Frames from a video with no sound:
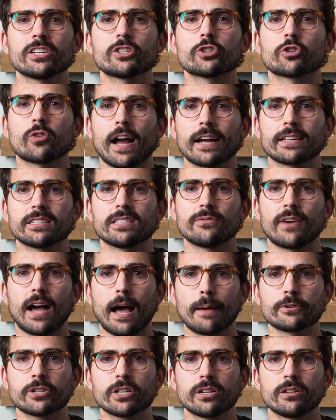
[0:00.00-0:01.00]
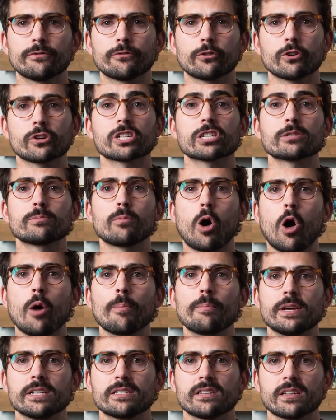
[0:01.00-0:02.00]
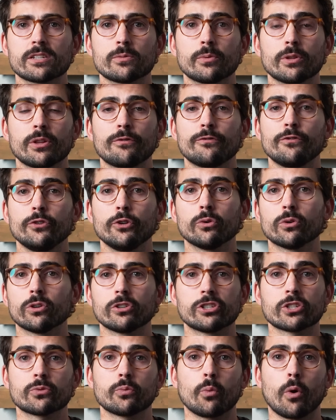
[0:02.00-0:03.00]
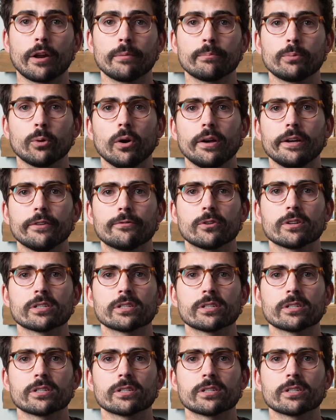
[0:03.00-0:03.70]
attractive option for a small business with a few or just one employee, for